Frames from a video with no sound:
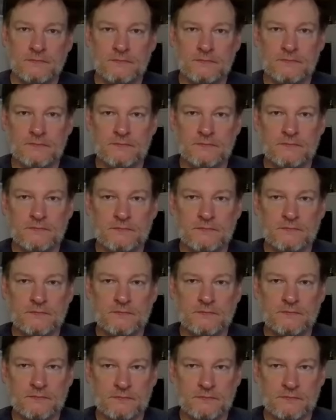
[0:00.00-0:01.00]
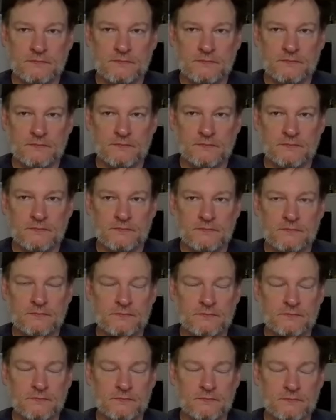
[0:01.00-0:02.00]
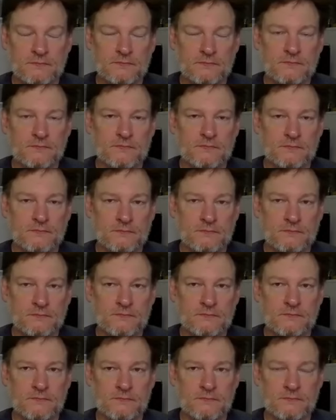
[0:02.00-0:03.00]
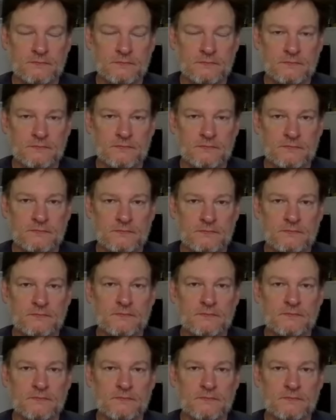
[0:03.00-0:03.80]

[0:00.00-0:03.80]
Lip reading: The person shown says nothing.